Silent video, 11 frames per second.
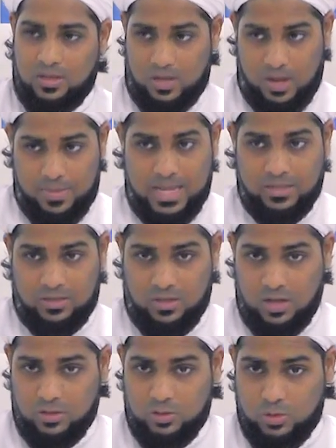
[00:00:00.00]
The commands
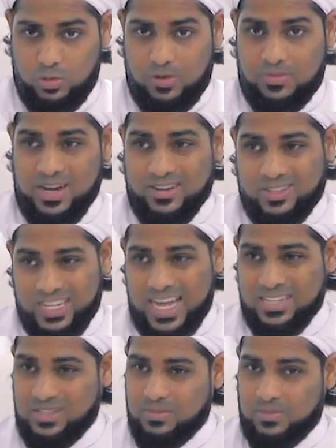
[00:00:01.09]
not to do, if they are
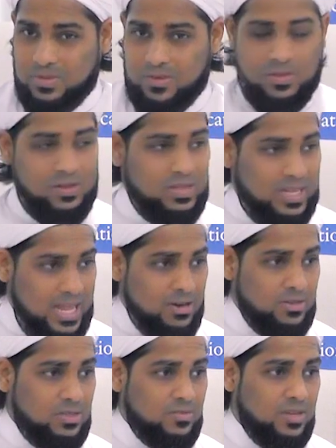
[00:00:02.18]
jazim, if they're
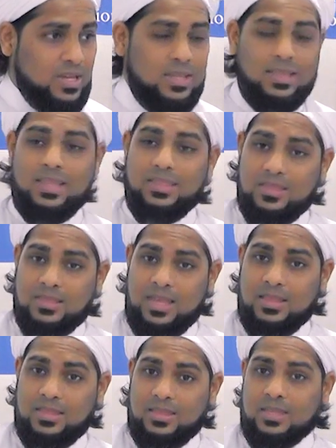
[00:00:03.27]
declarative,
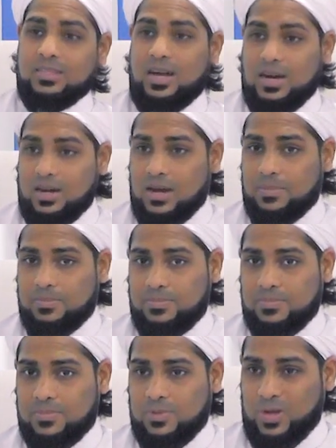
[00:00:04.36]
then it's haram.
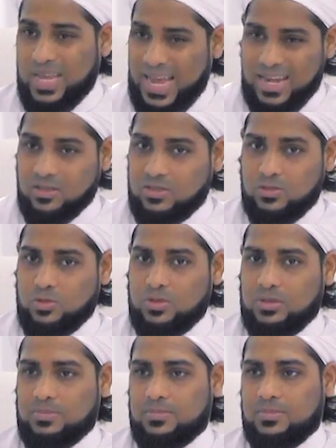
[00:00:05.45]
You cannot do
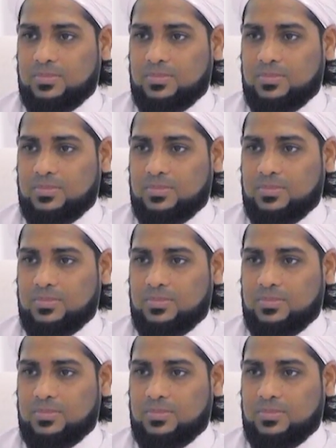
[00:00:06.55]
them.